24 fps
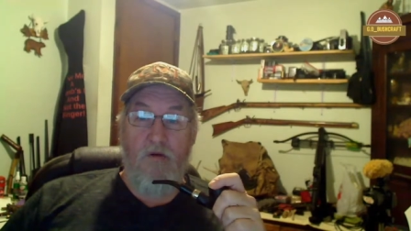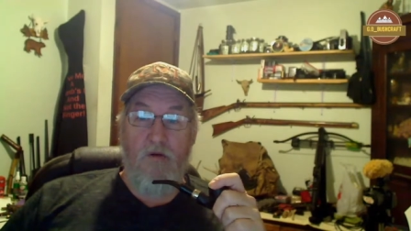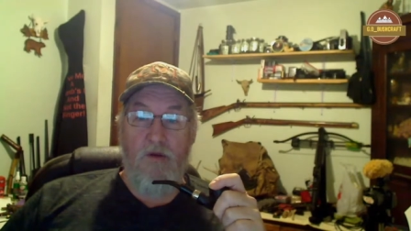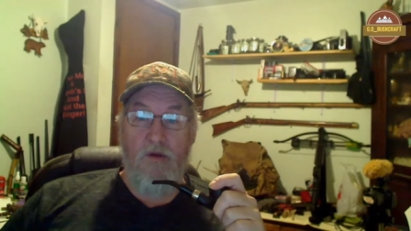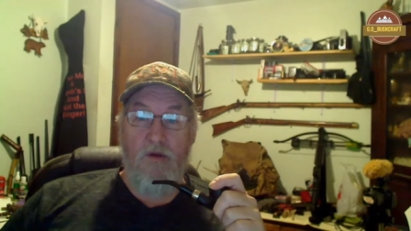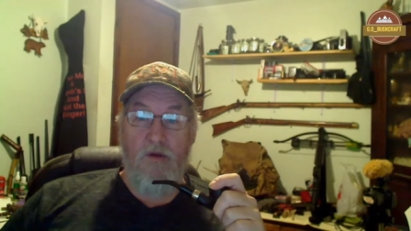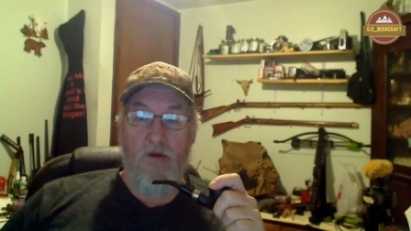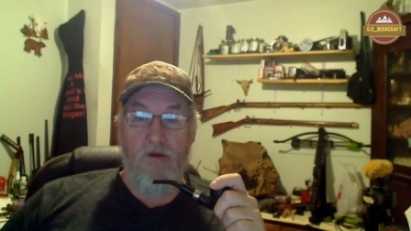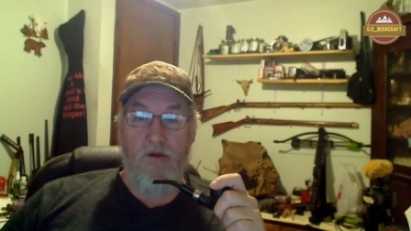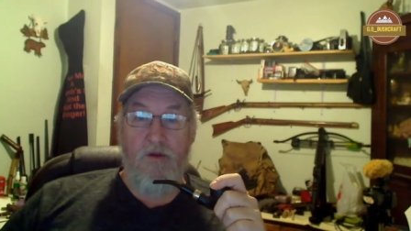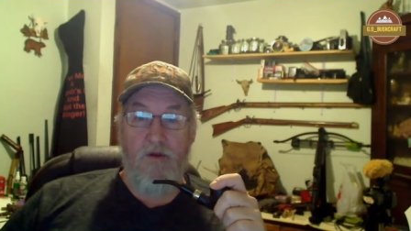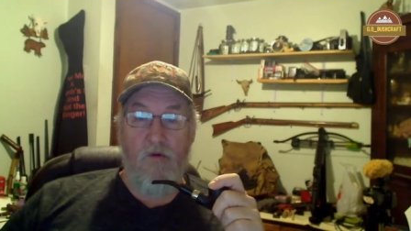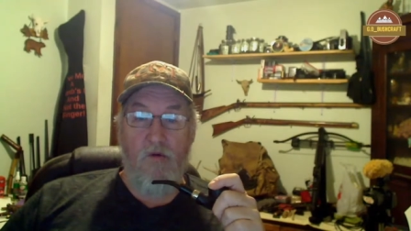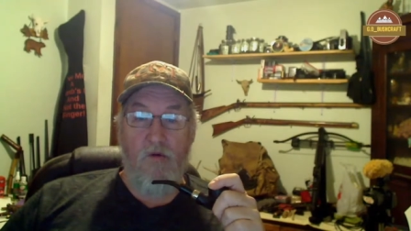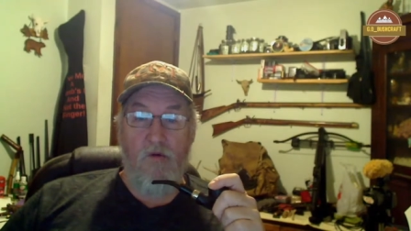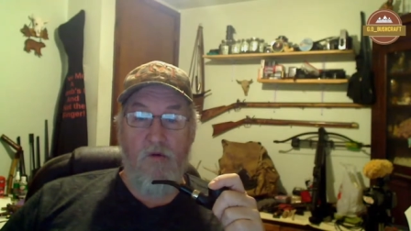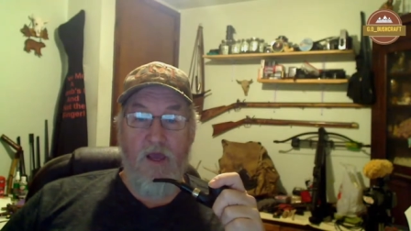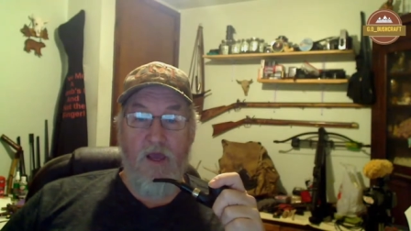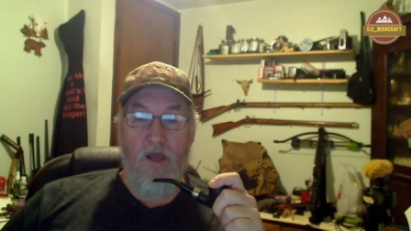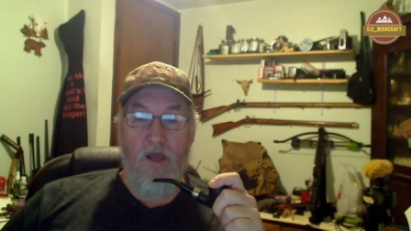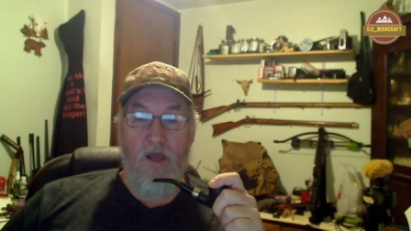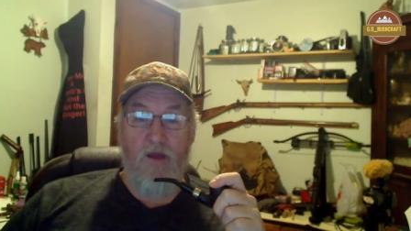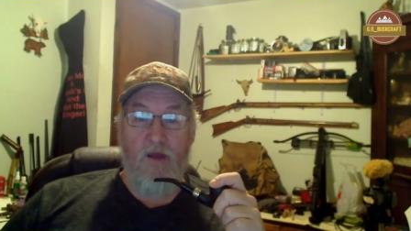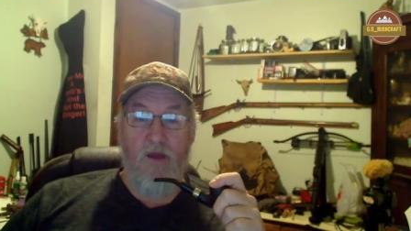get the
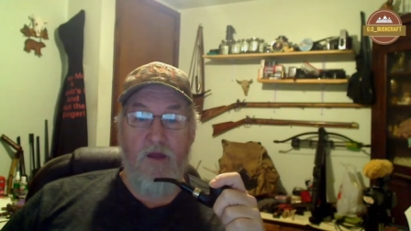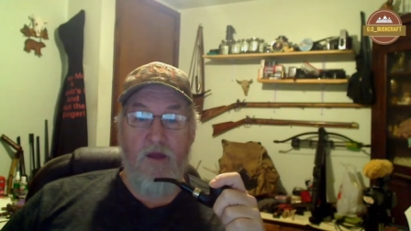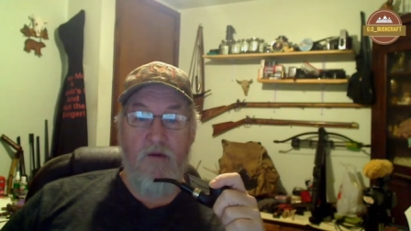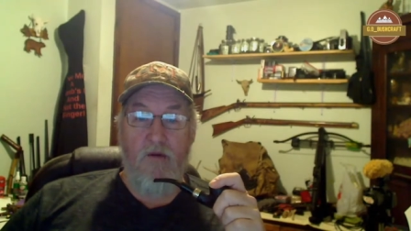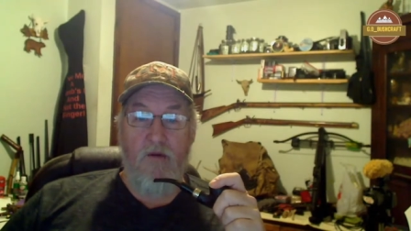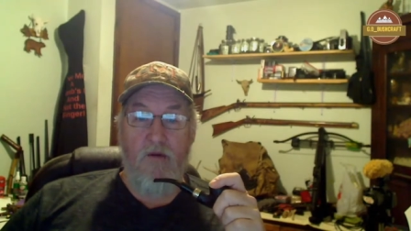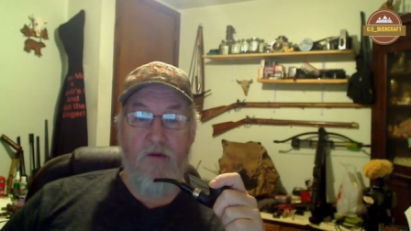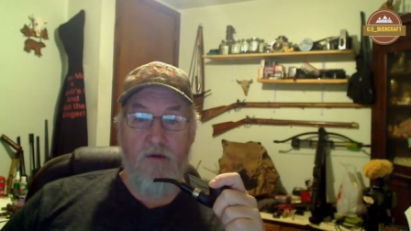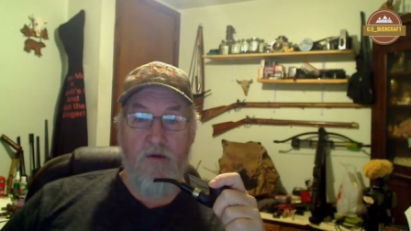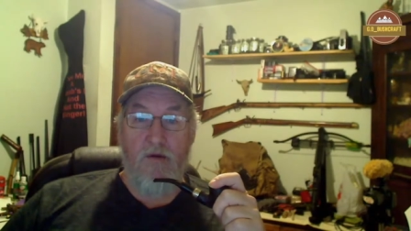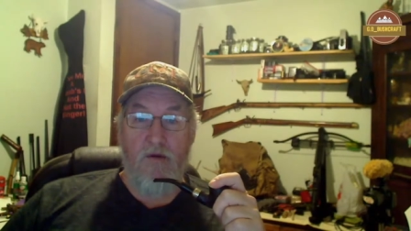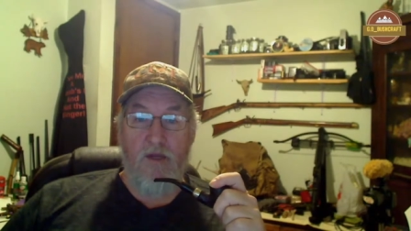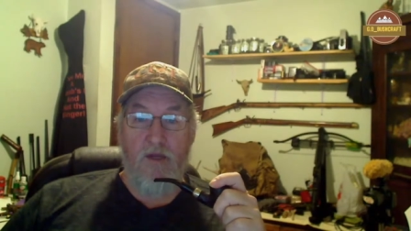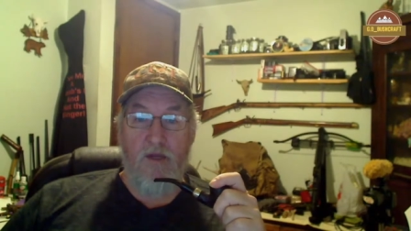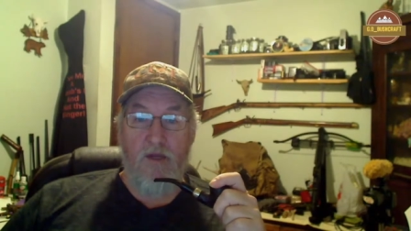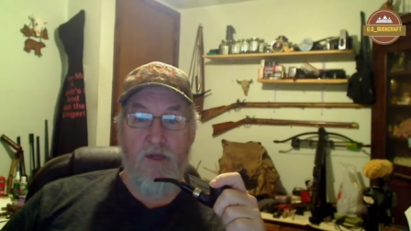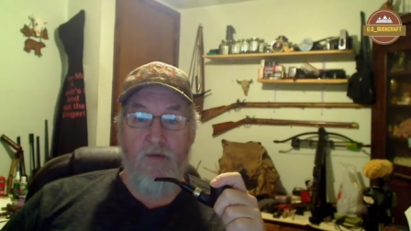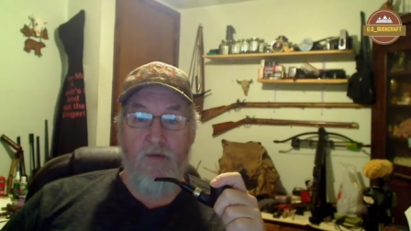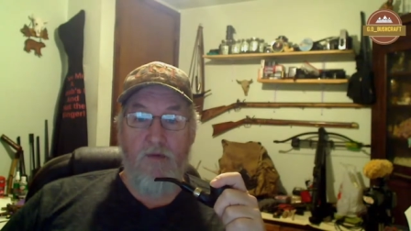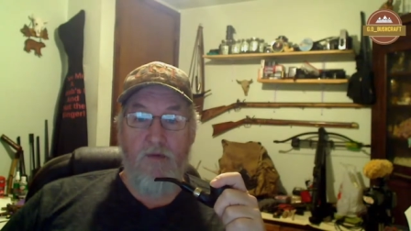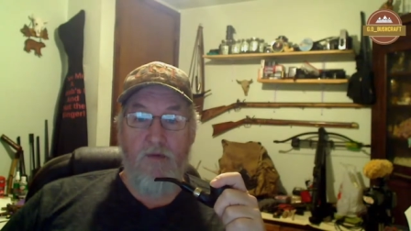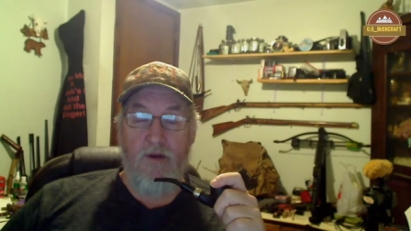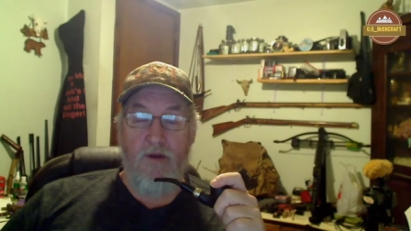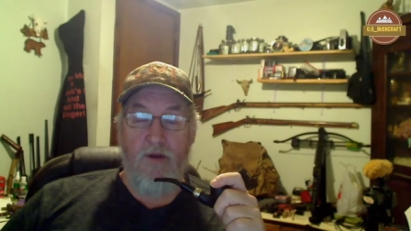okay to
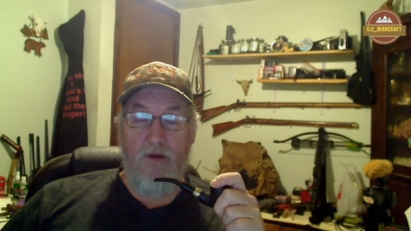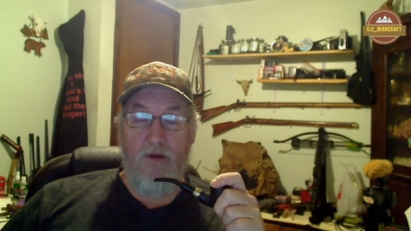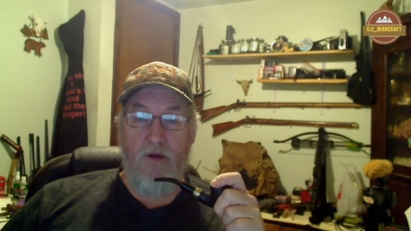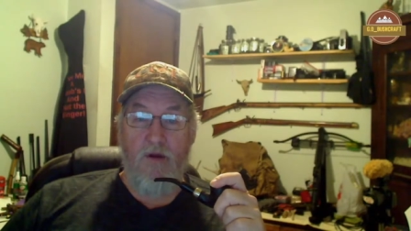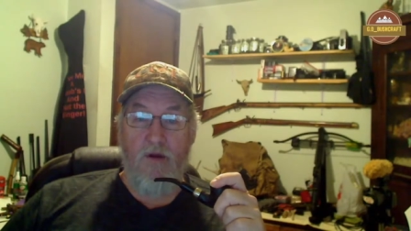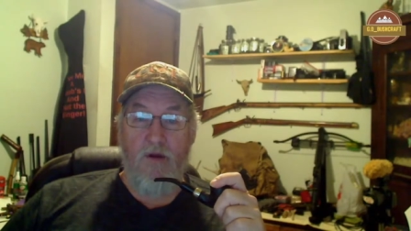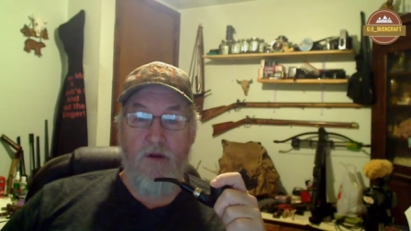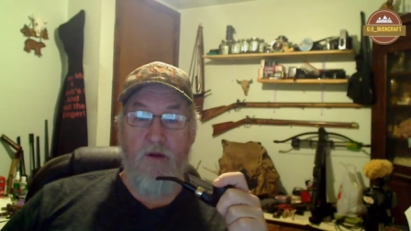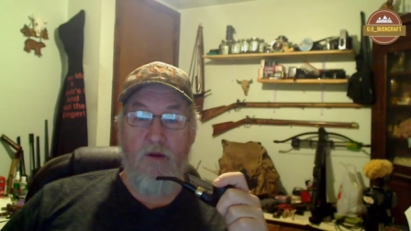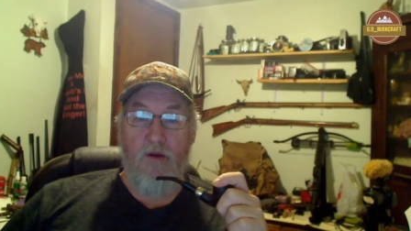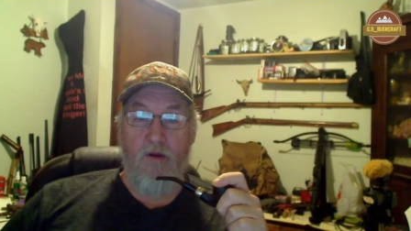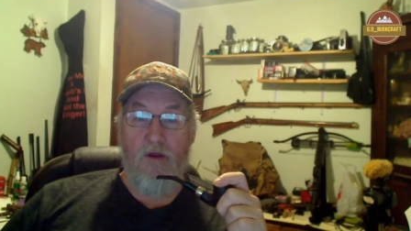get up in there